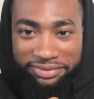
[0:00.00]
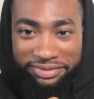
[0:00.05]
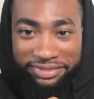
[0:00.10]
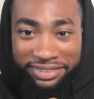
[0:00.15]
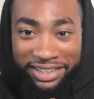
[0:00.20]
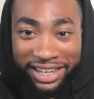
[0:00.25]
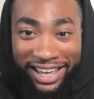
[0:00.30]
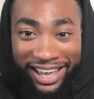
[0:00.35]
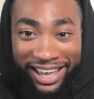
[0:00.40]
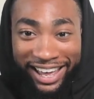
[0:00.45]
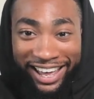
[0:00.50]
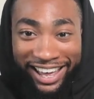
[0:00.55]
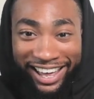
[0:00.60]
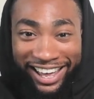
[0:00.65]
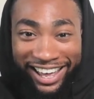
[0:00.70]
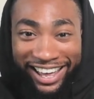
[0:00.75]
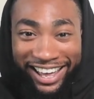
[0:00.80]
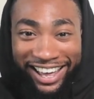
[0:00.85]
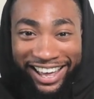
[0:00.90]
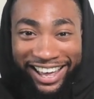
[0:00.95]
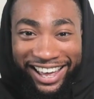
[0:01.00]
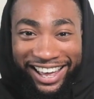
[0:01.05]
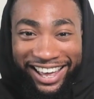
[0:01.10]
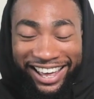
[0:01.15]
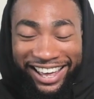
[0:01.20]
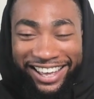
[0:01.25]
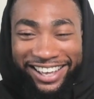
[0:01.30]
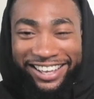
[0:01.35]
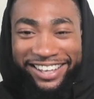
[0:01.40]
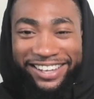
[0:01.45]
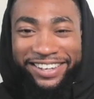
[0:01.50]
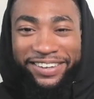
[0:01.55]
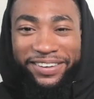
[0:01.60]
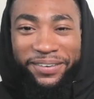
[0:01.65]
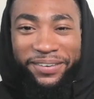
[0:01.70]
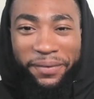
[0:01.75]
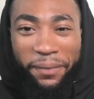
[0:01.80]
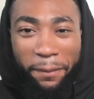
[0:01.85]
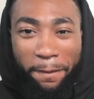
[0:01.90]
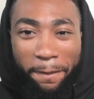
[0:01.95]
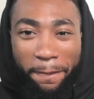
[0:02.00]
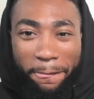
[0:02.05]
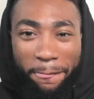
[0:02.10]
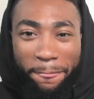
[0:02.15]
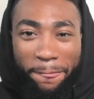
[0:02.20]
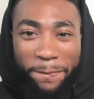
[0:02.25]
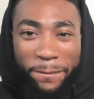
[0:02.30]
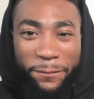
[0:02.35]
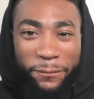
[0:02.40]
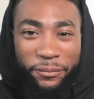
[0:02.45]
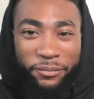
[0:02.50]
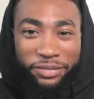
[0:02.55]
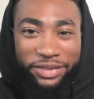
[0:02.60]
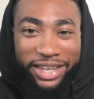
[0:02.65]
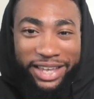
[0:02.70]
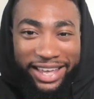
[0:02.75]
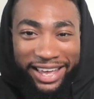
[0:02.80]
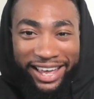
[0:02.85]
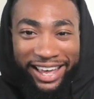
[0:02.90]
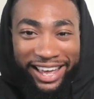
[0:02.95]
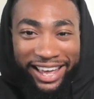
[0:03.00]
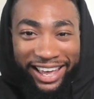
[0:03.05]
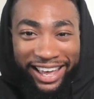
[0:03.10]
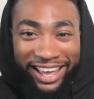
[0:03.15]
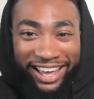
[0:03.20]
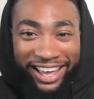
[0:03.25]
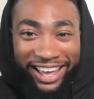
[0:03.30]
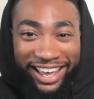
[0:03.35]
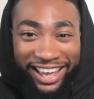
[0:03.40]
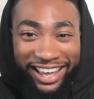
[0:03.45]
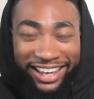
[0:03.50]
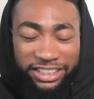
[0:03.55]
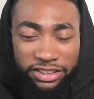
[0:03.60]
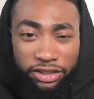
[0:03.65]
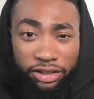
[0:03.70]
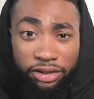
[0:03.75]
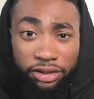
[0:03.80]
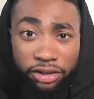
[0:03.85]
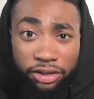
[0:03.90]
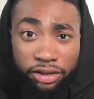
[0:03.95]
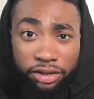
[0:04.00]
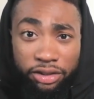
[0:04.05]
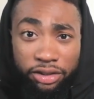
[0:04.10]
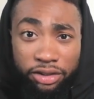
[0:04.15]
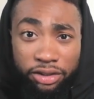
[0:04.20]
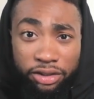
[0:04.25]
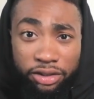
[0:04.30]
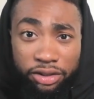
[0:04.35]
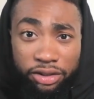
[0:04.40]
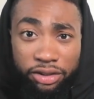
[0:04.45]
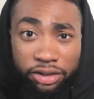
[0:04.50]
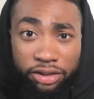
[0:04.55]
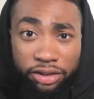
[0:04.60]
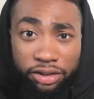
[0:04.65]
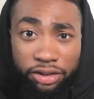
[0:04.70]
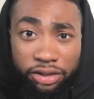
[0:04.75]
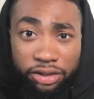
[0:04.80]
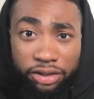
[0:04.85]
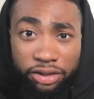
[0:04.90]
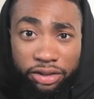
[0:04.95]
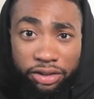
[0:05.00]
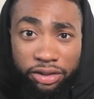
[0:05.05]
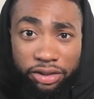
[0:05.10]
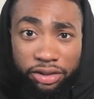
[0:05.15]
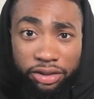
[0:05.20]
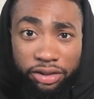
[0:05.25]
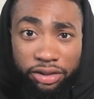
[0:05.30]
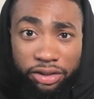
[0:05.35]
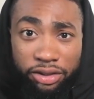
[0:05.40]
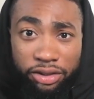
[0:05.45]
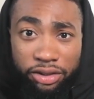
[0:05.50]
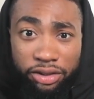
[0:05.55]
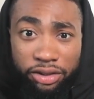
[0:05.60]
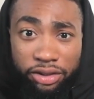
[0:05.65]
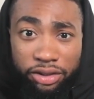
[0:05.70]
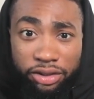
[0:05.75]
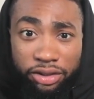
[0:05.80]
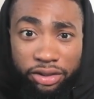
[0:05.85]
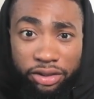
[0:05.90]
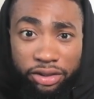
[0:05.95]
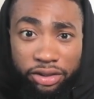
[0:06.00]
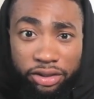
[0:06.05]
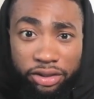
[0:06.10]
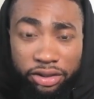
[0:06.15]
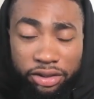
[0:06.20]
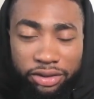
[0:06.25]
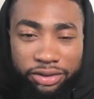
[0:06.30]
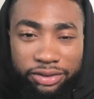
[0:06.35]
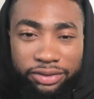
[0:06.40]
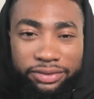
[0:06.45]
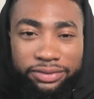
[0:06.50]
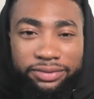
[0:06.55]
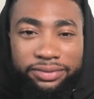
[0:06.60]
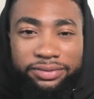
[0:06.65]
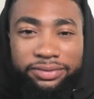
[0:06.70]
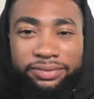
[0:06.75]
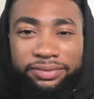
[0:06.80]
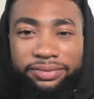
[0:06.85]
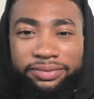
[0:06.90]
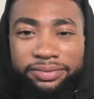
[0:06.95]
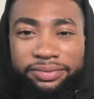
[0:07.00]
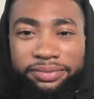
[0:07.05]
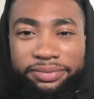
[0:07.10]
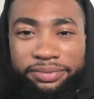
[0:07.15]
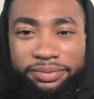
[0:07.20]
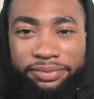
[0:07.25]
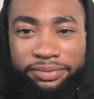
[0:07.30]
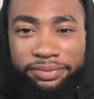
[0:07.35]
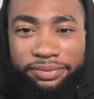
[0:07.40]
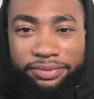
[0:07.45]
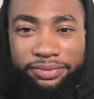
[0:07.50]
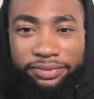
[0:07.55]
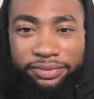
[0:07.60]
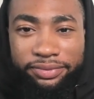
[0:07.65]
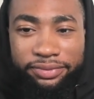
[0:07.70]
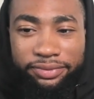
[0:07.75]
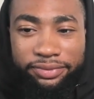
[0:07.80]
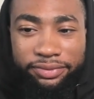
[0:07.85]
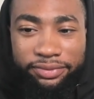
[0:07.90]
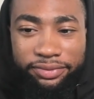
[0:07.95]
This person isn't speaking.